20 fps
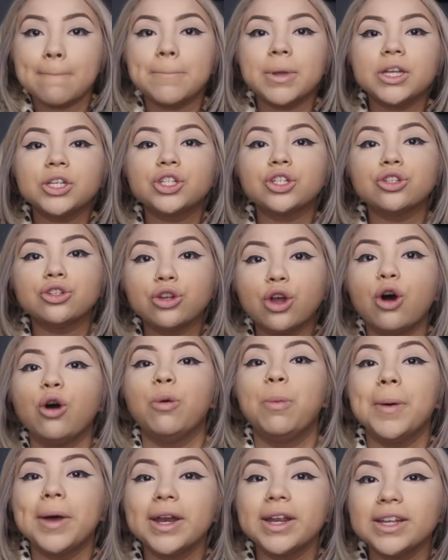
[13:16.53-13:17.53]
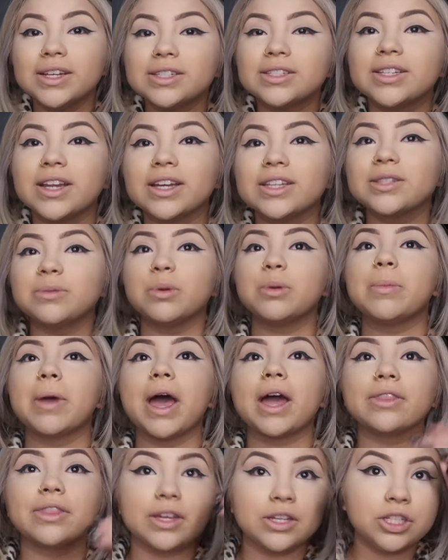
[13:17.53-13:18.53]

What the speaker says: Bitch, nobody is texting me back.